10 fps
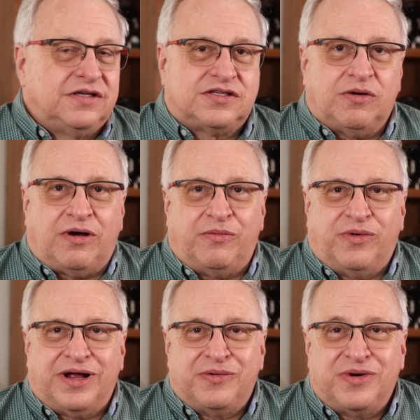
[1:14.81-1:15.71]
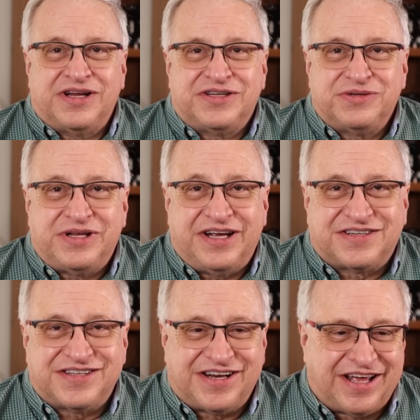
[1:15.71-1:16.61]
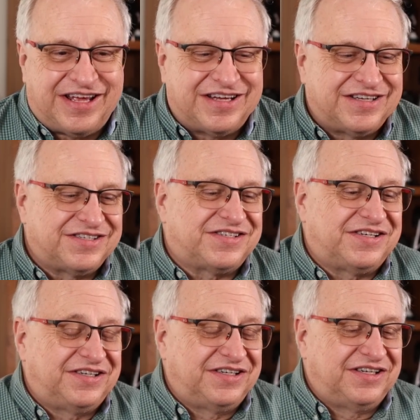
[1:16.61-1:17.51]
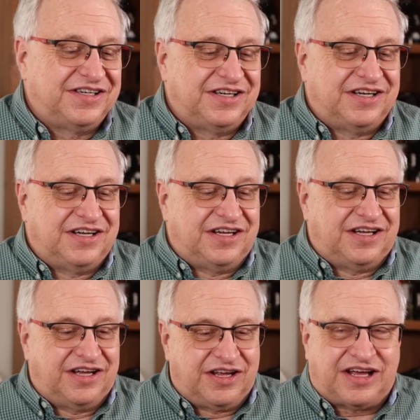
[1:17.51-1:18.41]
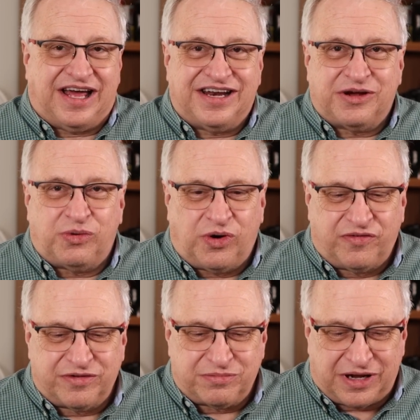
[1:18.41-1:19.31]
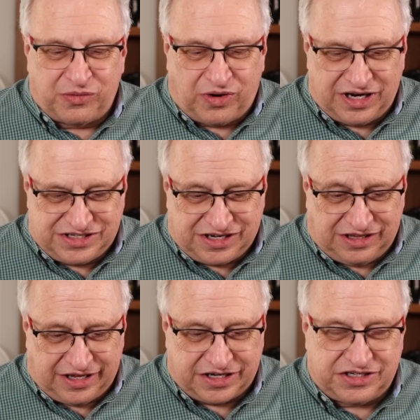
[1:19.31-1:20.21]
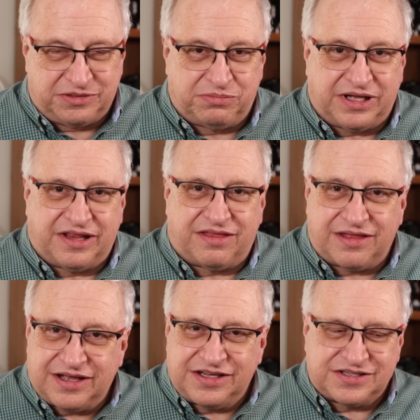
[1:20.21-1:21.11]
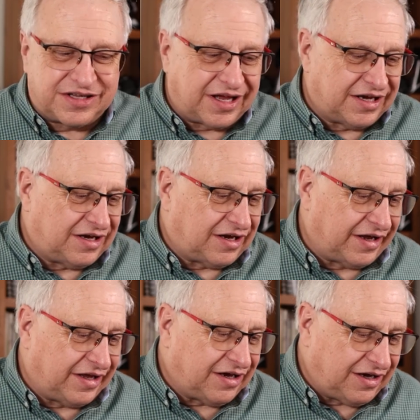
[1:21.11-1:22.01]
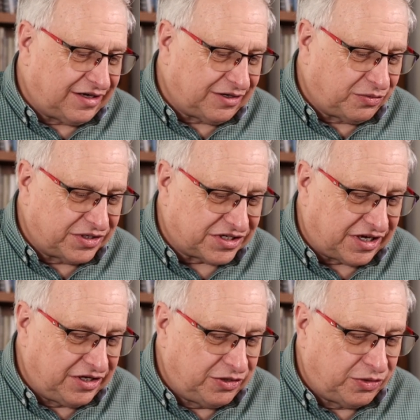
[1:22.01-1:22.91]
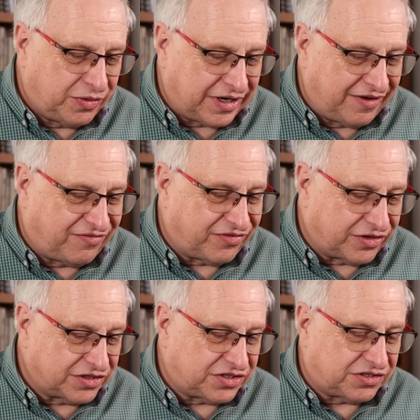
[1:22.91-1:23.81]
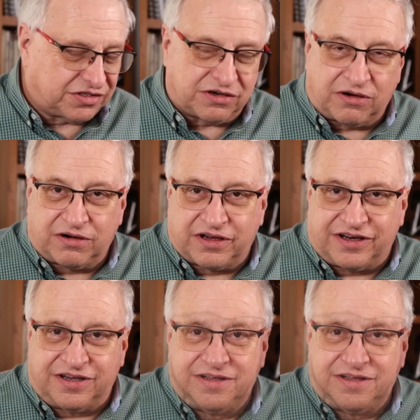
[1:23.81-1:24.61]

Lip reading: So what I want to do here today is kind of go over my watch collection, but things that I kind of wish I knew when I first started,